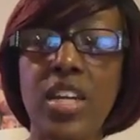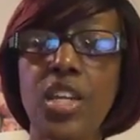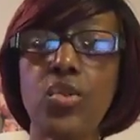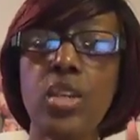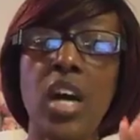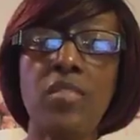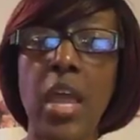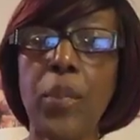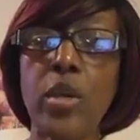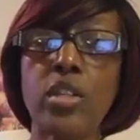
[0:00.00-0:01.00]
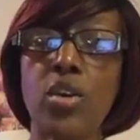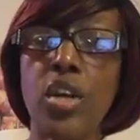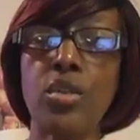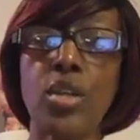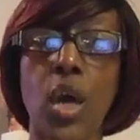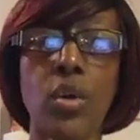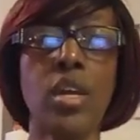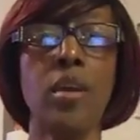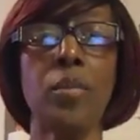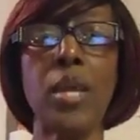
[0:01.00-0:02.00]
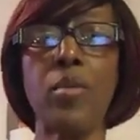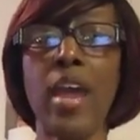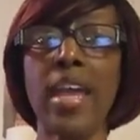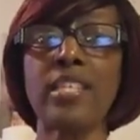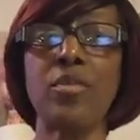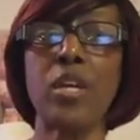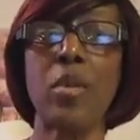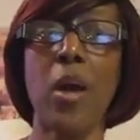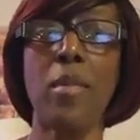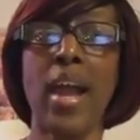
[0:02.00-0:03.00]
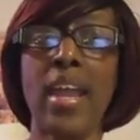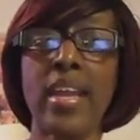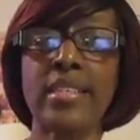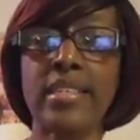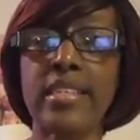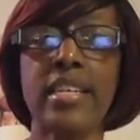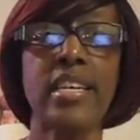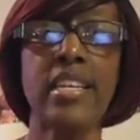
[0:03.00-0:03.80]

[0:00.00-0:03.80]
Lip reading: You love that person or you don't. People ask me about my exes.